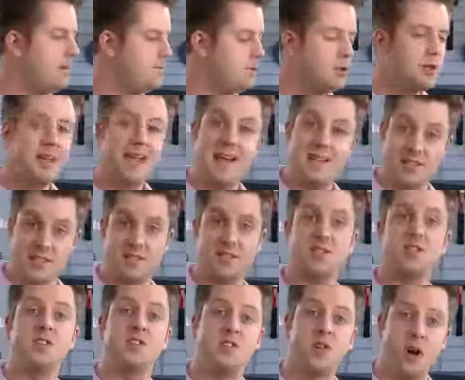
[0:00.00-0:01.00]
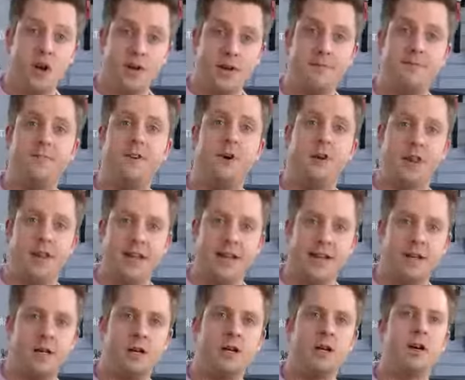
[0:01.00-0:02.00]
You can access the song info
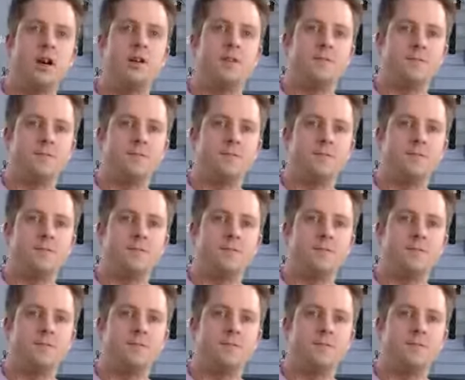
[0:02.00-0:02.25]
later